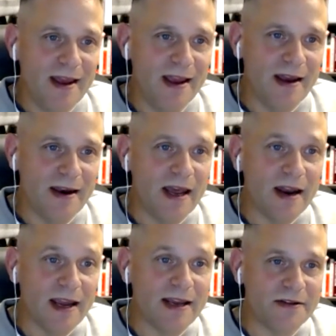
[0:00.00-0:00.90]
and and
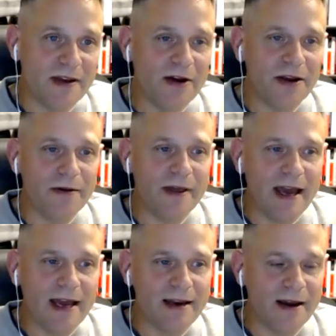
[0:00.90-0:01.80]
i can tell you
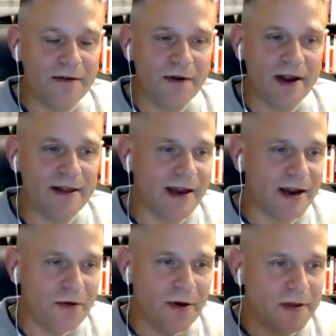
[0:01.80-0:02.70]
that i forget
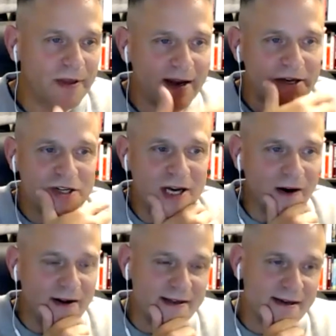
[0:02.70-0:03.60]
that quote that i
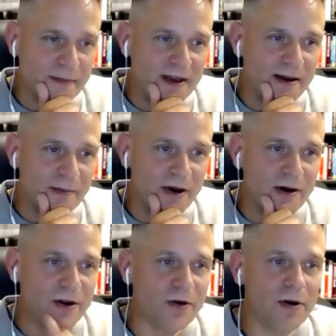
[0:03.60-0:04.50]
share it's something
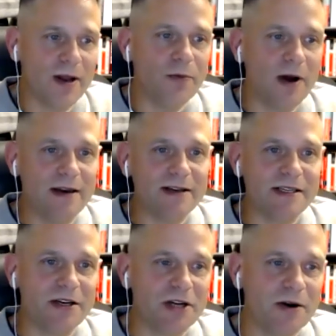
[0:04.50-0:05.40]
about you're only one
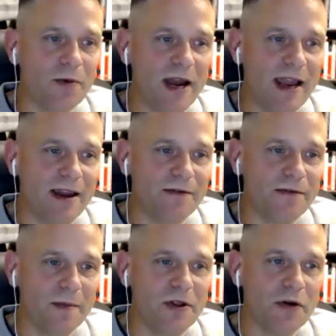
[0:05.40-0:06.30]
decision away
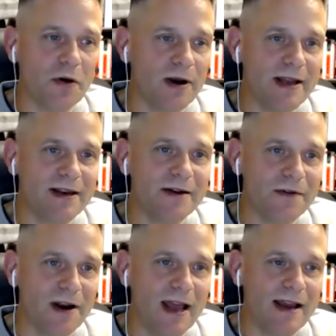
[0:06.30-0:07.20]
from a totally
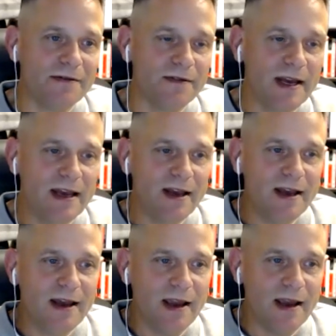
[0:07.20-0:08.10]
different life mm-hmm.